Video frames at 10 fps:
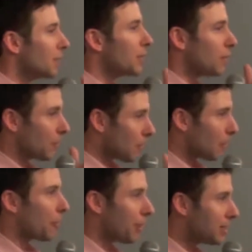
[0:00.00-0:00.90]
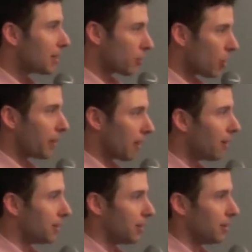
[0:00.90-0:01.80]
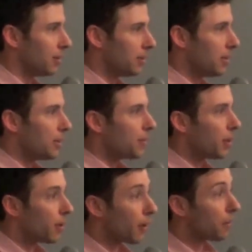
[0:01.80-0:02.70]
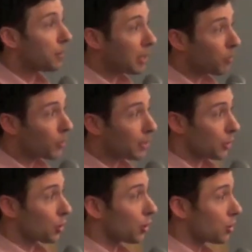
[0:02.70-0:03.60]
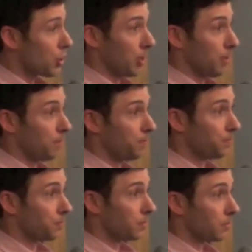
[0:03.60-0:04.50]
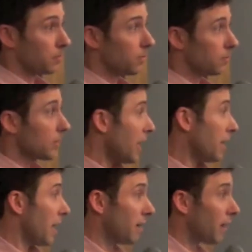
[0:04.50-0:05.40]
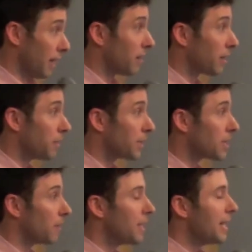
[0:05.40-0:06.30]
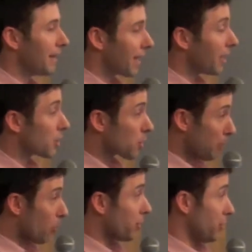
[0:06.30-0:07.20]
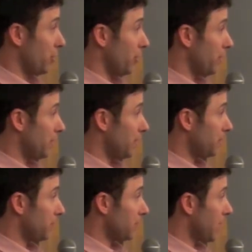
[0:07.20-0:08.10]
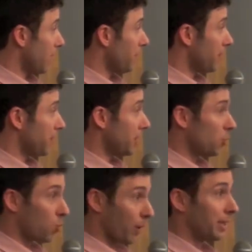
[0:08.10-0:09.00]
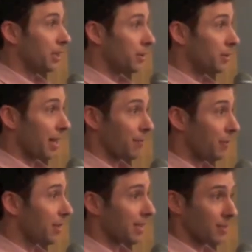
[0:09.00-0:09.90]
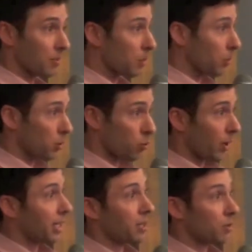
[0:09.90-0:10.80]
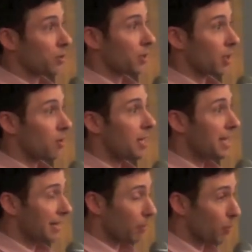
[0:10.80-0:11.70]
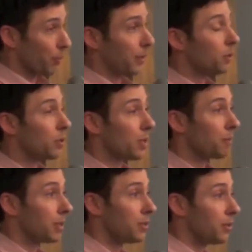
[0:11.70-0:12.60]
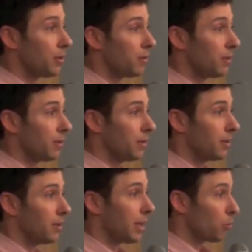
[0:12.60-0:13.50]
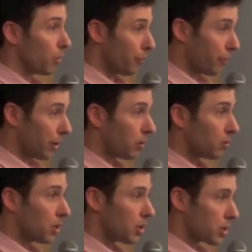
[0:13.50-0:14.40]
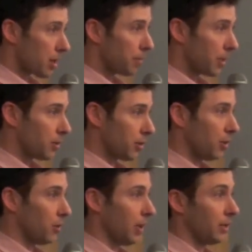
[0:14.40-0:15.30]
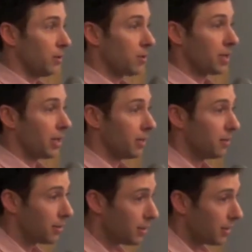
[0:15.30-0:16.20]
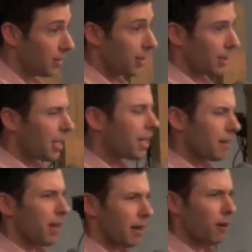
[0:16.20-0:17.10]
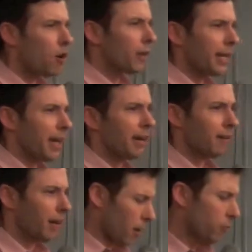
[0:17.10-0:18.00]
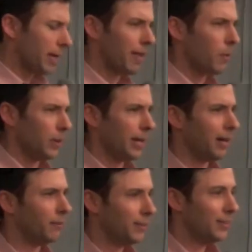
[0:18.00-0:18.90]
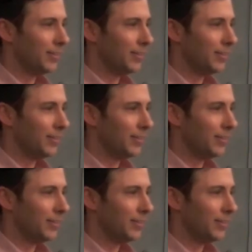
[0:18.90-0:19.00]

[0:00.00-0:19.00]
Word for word: there, there there are things that are going on here there are people in the church here and and and like myself that god has spoken to you 10 15 20 years i feel like someone with 20 years ago they revealed something to you they revealed something to you and you said, Yeah, yeah, oh, okay, yeah, I'll write that one down.